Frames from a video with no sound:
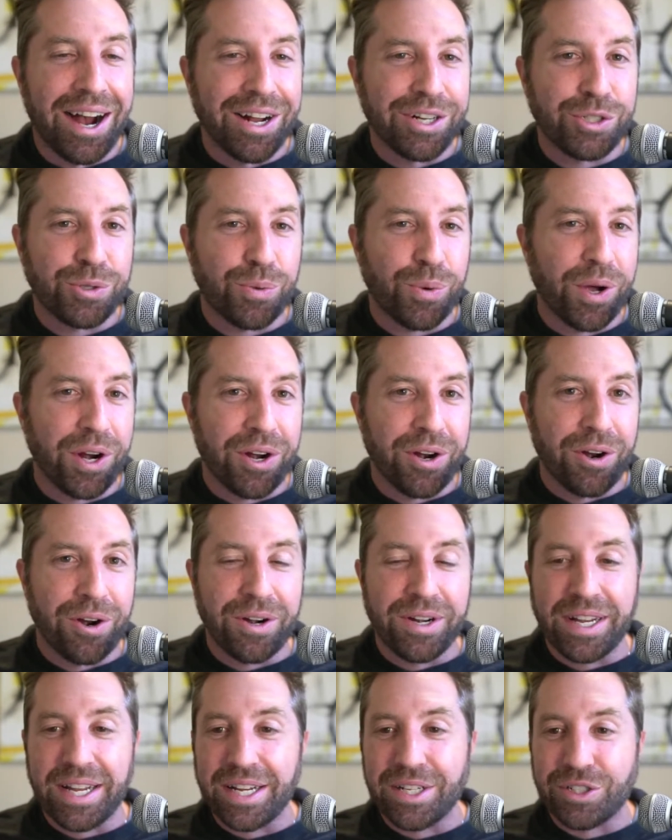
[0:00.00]
Twitter
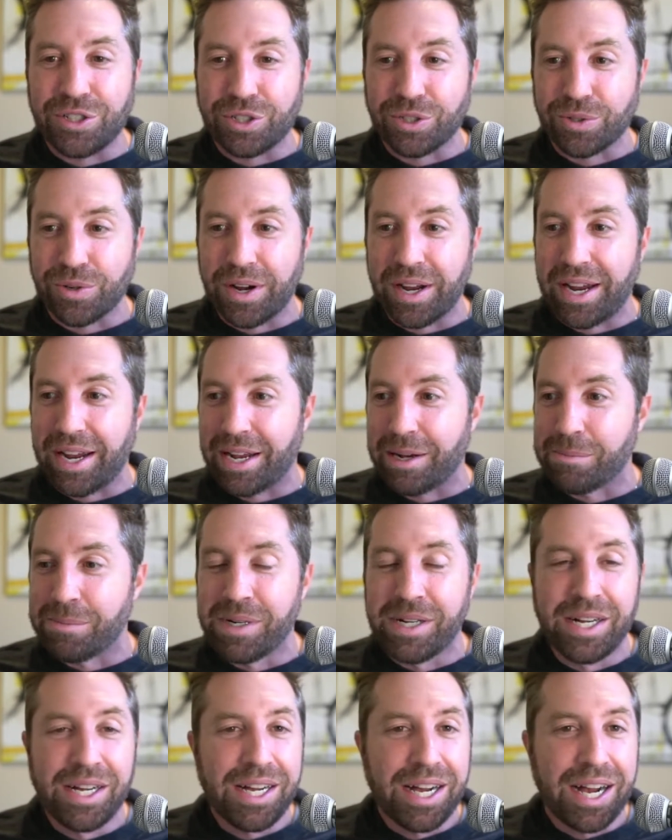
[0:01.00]
and
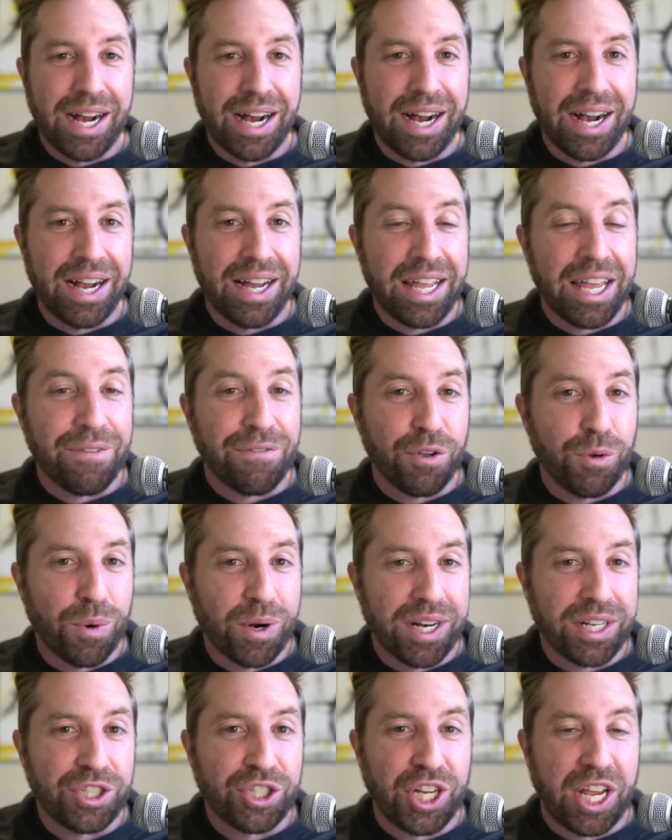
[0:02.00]
Instagram. If you
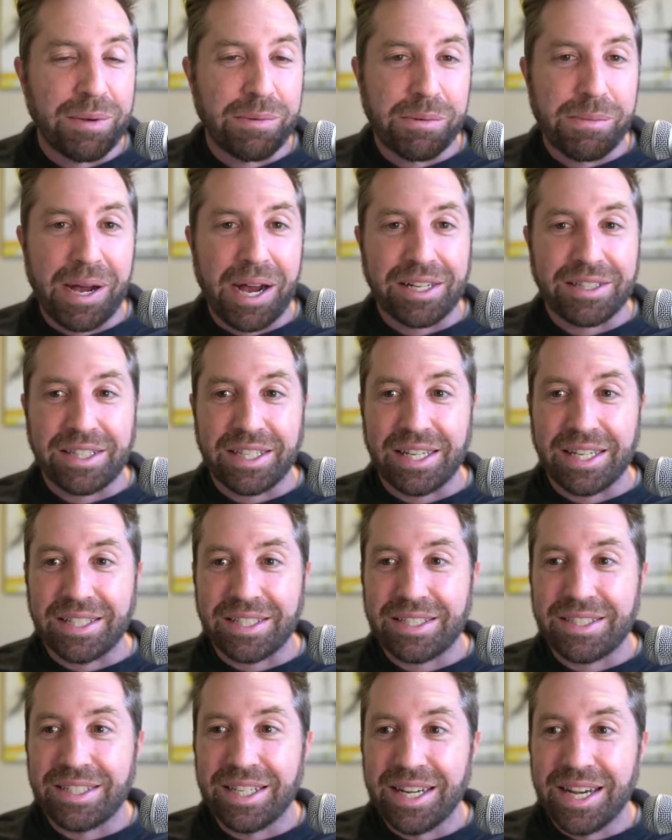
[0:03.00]
want to jam about
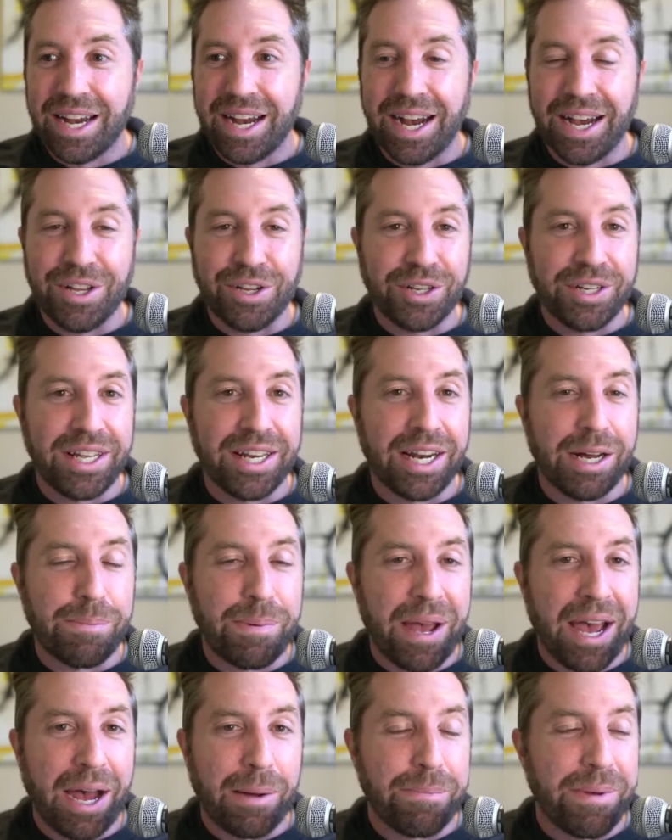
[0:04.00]
this, you can hit up
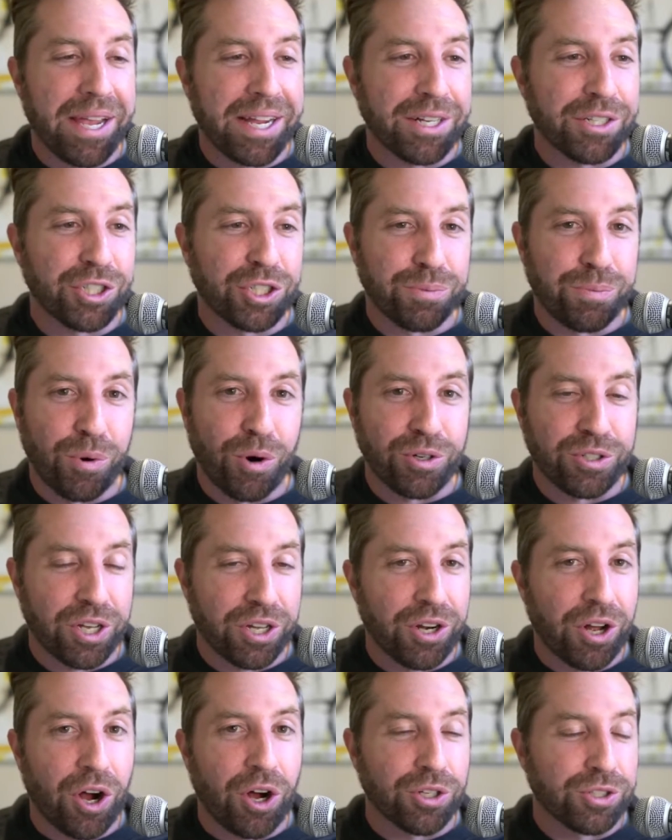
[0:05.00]
at Bacon Sports
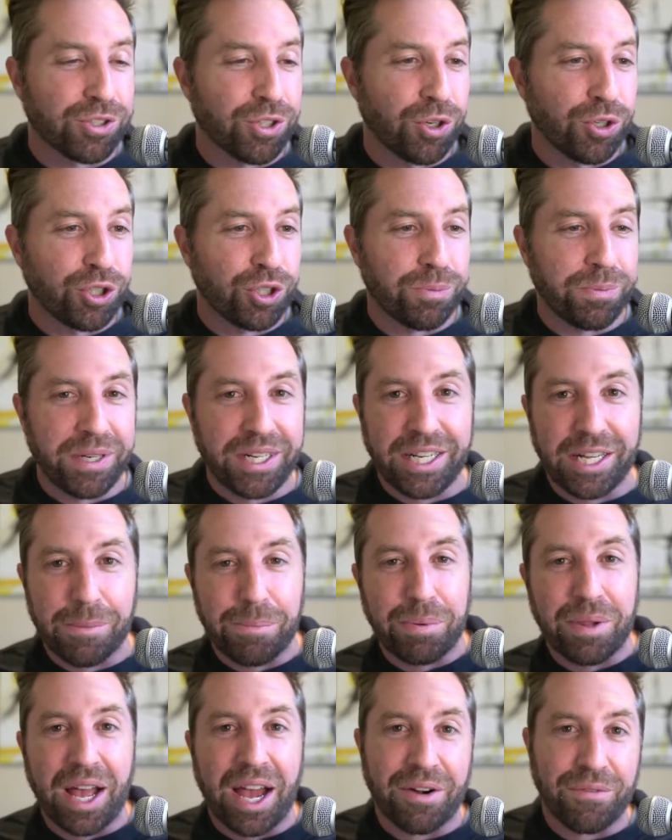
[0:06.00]
on all social media
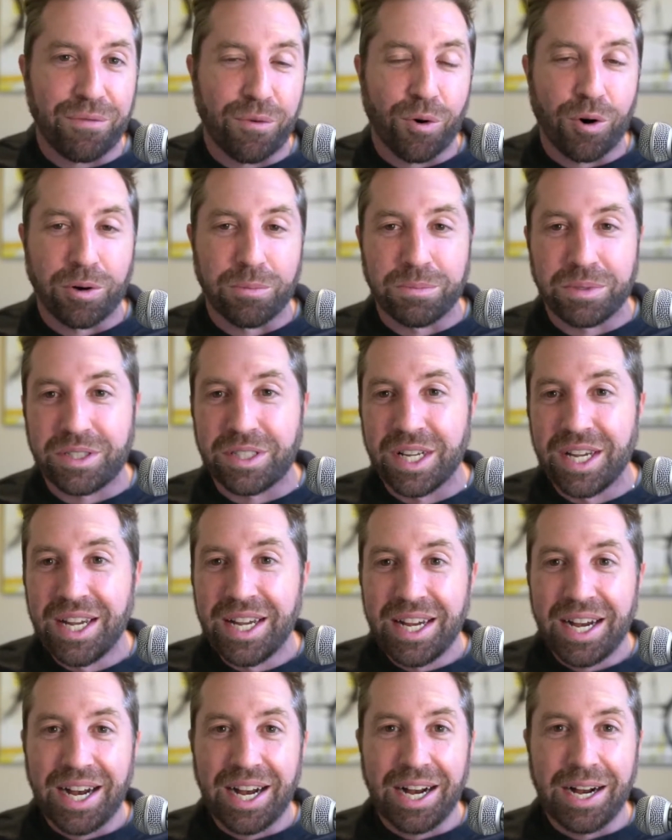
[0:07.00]
platforms.
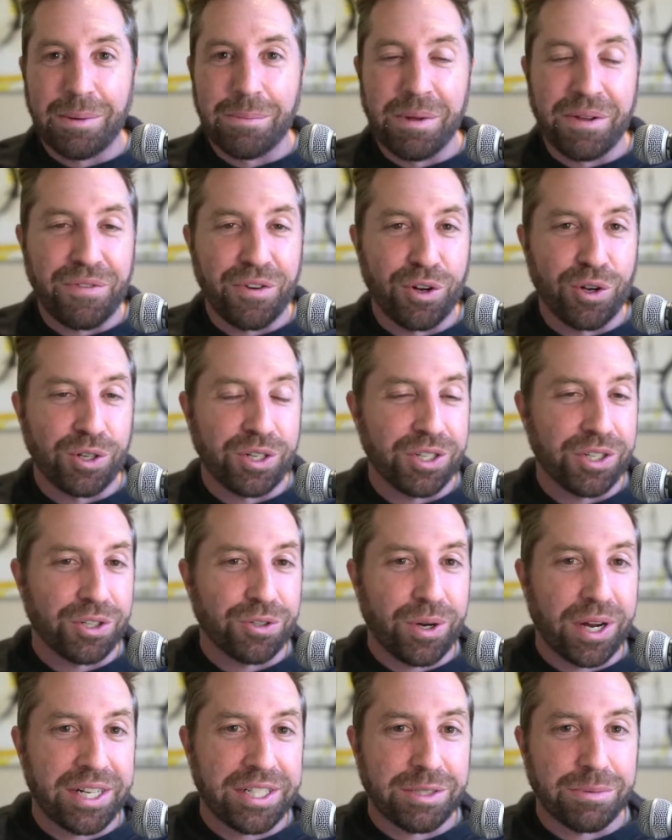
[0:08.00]
If you're looking to
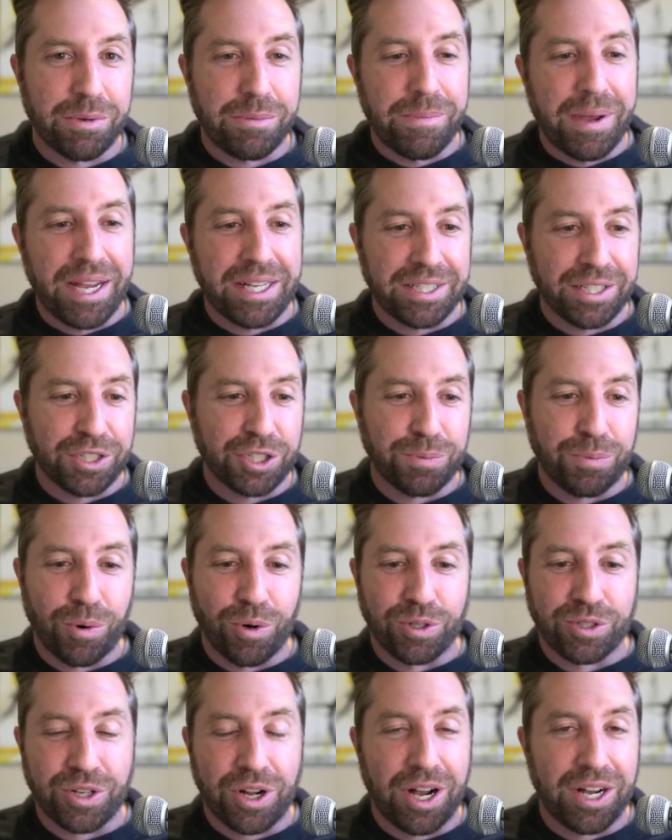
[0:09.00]
create some amazing
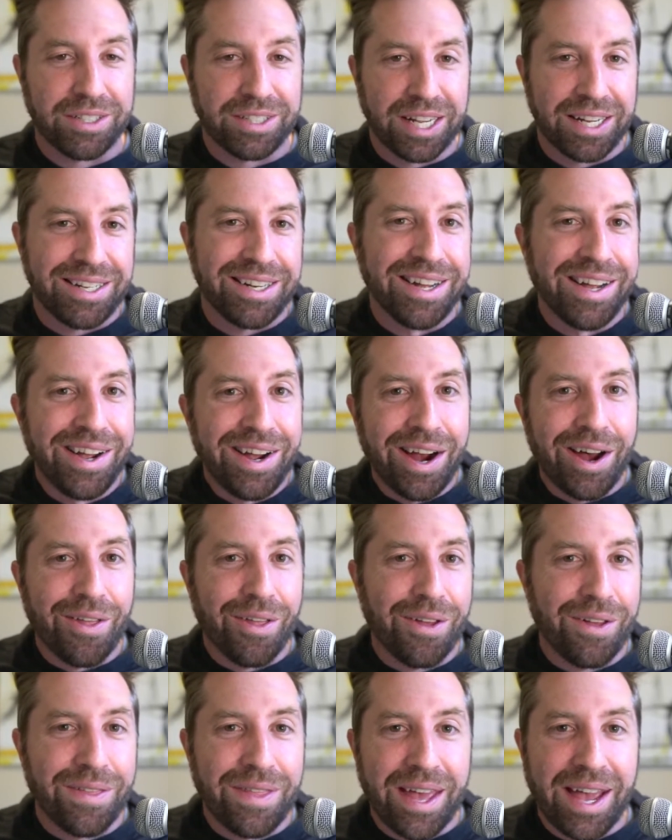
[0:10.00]
sports content.
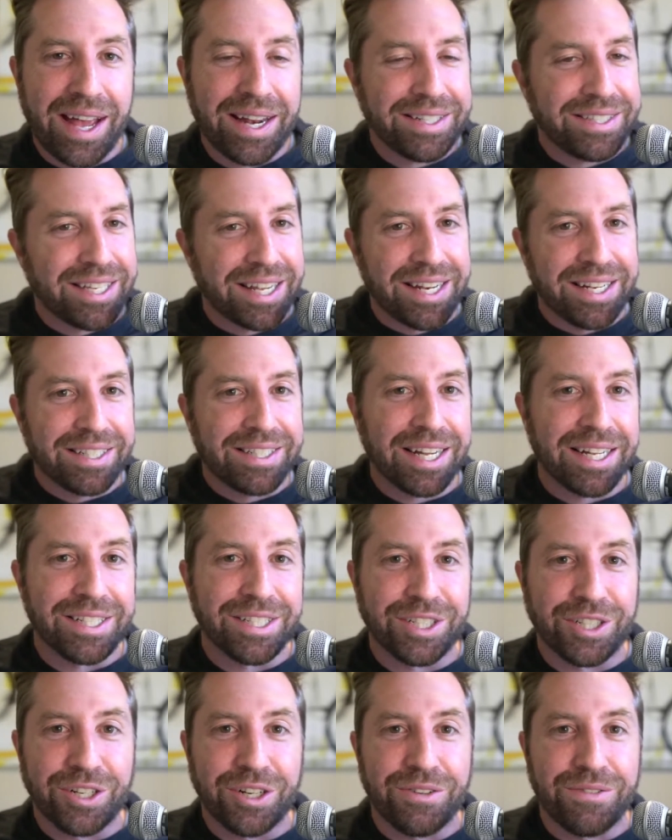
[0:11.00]
Other than that, sending
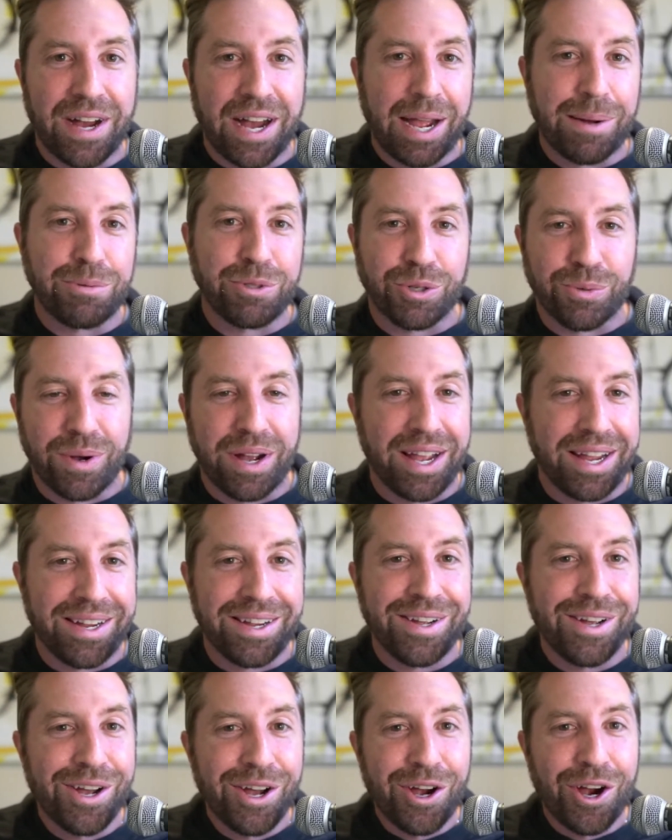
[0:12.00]
tons of good vibes your
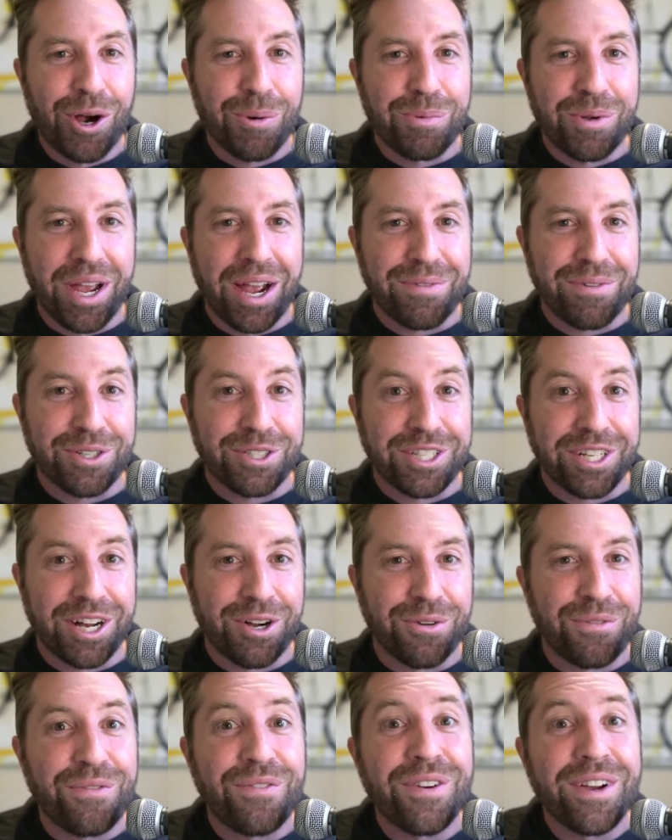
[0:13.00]
way. Hope you have
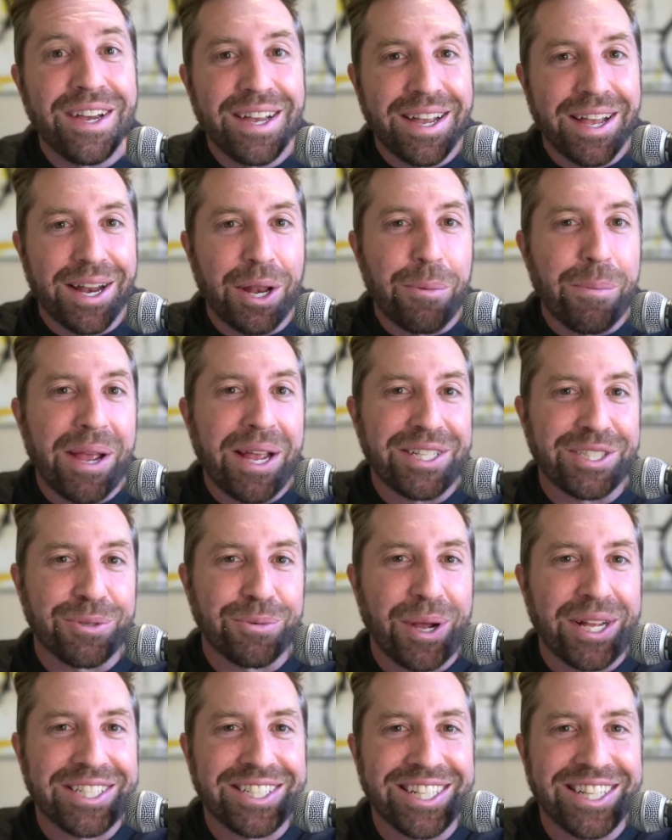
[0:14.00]
yourself an amazing
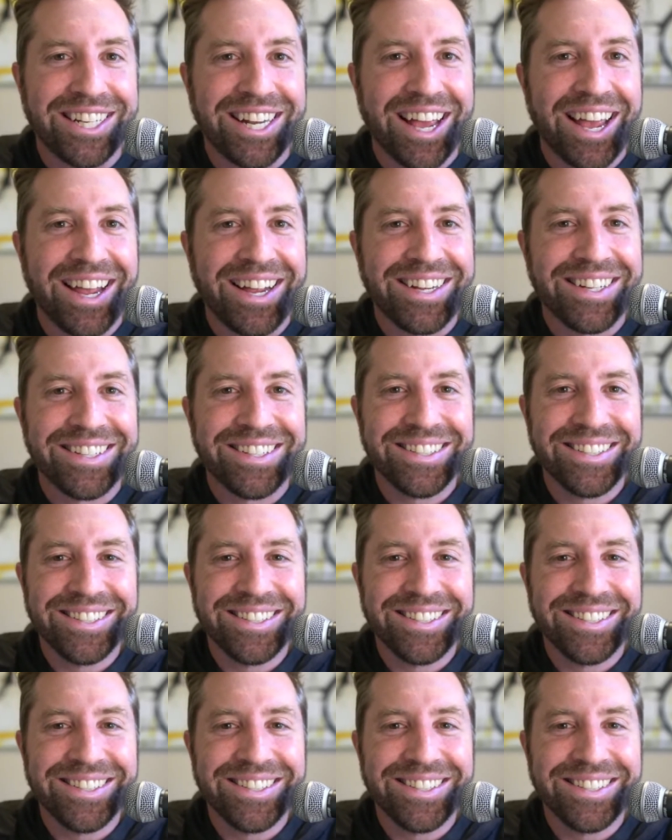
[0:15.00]
rest of the day.